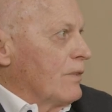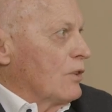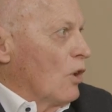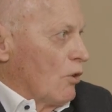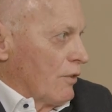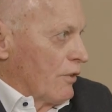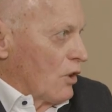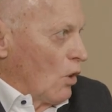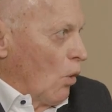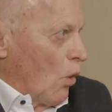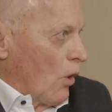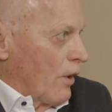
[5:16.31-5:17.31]
go to the
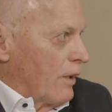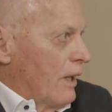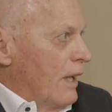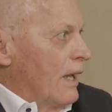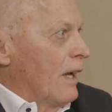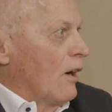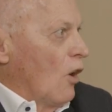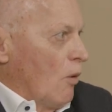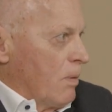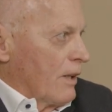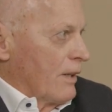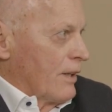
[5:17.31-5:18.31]
court,
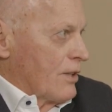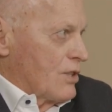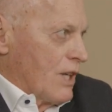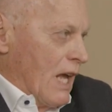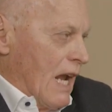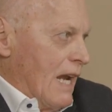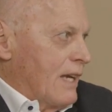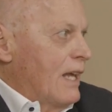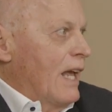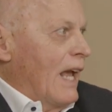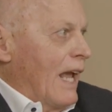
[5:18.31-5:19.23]
open an estate,